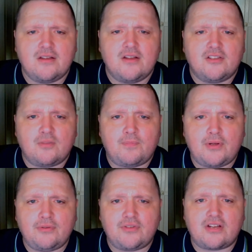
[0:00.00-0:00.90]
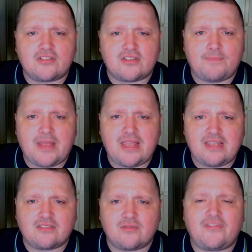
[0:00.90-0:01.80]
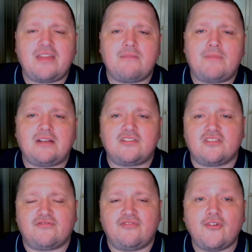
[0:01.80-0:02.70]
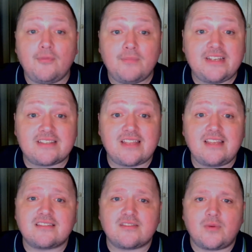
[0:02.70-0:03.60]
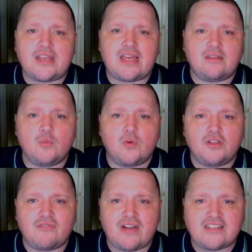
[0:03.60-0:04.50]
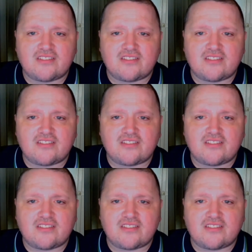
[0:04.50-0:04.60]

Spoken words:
The Bulldogs appeared to have hit back just 4 minutes later when Allen won the race